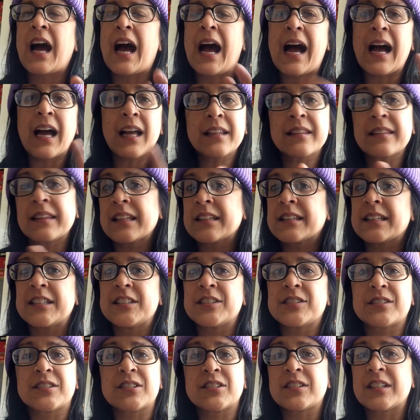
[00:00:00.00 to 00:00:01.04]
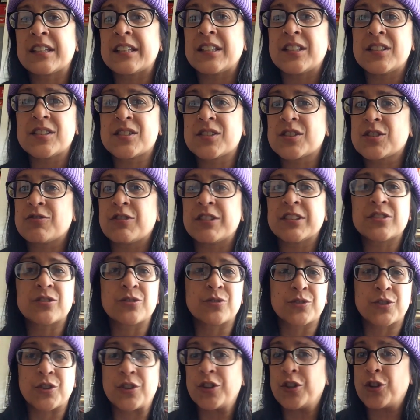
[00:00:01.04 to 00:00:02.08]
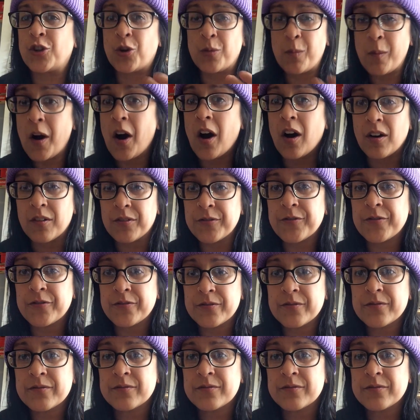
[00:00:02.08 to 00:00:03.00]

I think these crystals are going to come off.